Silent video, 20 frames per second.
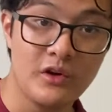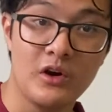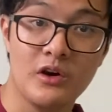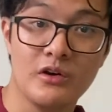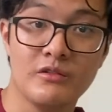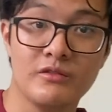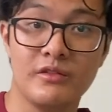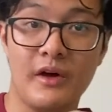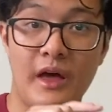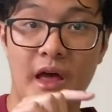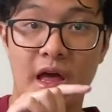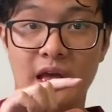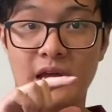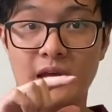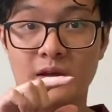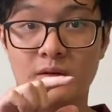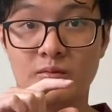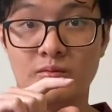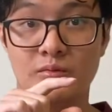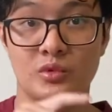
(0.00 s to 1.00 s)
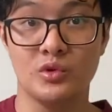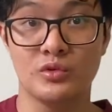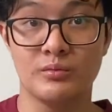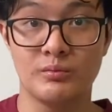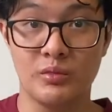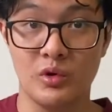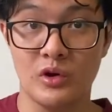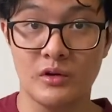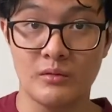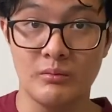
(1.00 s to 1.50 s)
of a
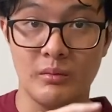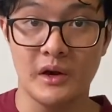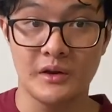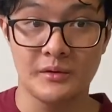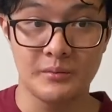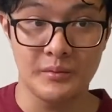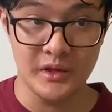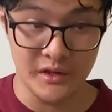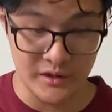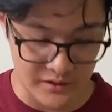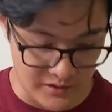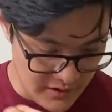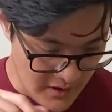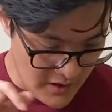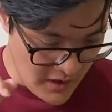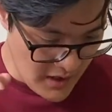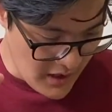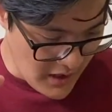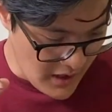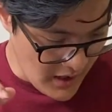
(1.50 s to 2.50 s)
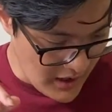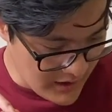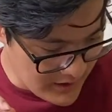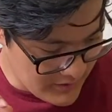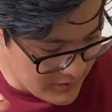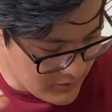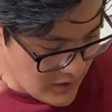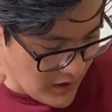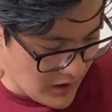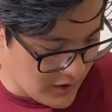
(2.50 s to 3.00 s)
pulled pork banh mi,
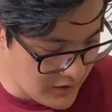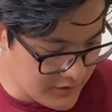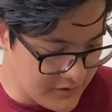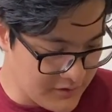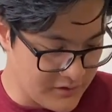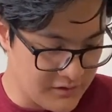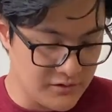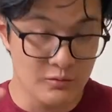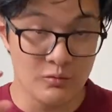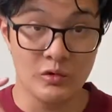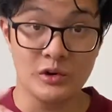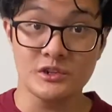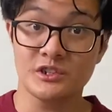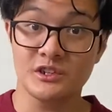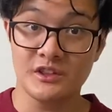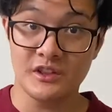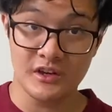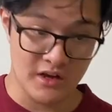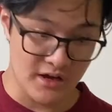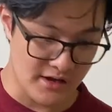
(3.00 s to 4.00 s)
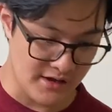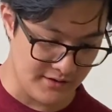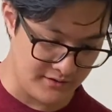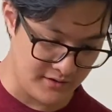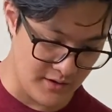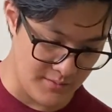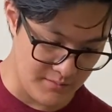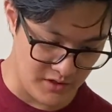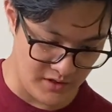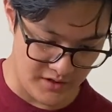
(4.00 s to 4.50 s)
and I was watching the guy
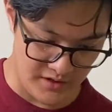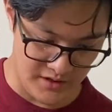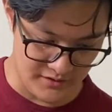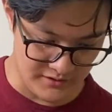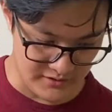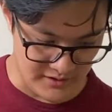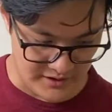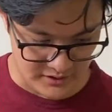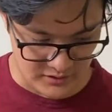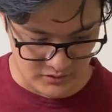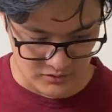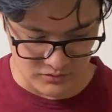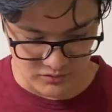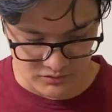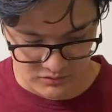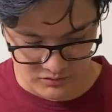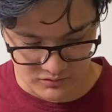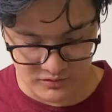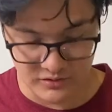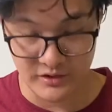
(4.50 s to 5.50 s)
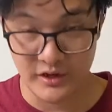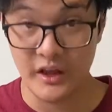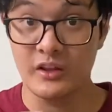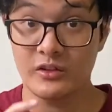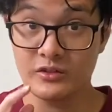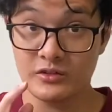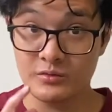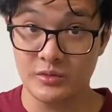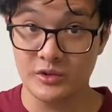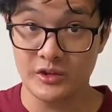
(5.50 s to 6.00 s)
assemble it and I was like, ooh, that
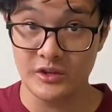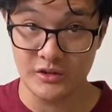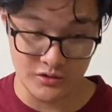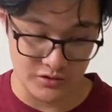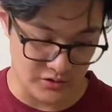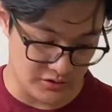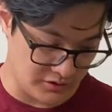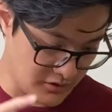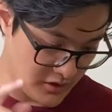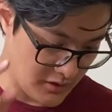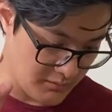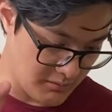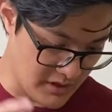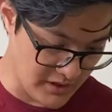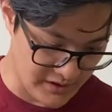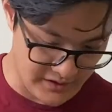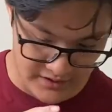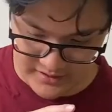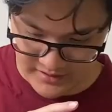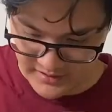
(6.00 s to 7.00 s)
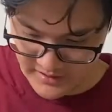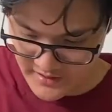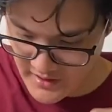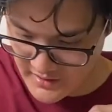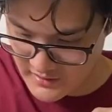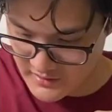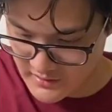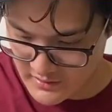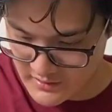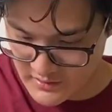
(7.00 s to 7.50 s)
looks pretty good, so I might get
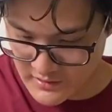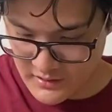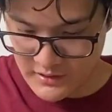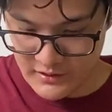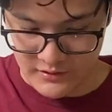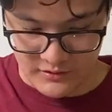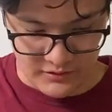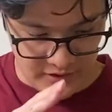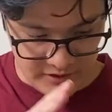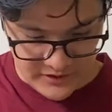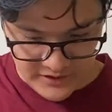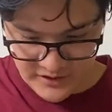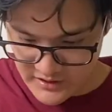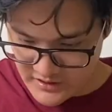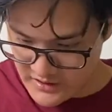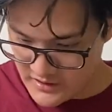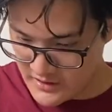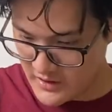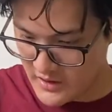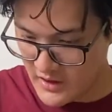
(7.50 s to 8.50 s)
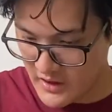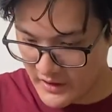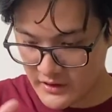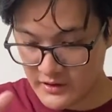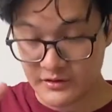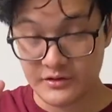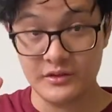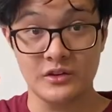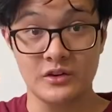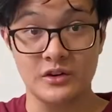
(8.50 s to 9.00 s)
that. So I did, and I
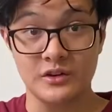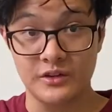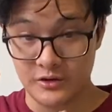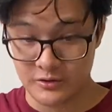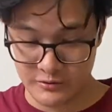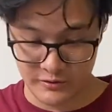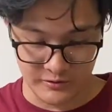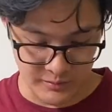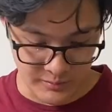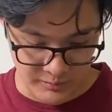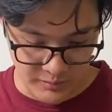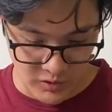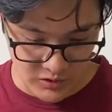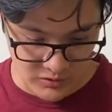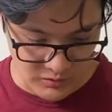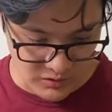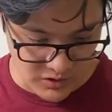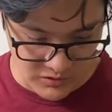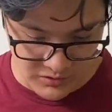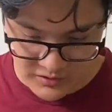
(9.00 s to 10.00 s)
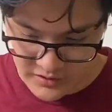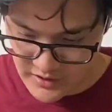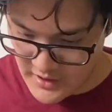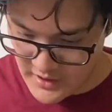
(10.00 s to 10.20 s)
also got the crispy pork roll